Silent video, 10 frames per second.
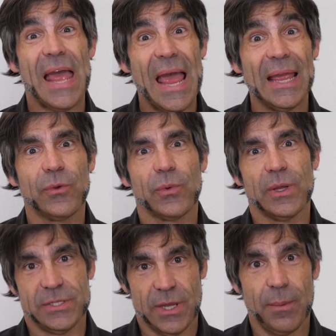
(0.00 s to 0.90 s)

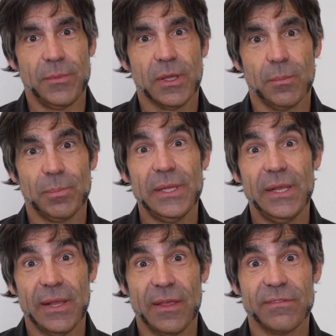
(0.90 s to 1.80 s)
accurate time to
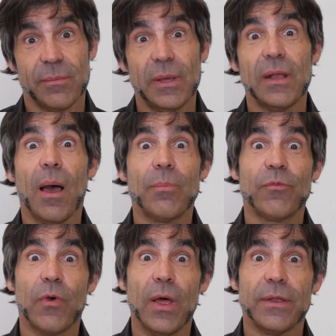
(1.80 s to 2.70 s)
complete estimate up
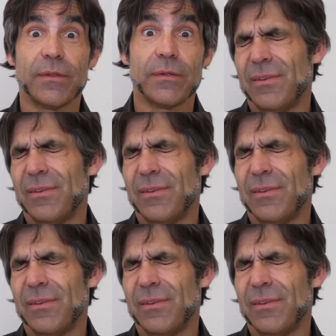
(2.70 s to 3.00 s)
front.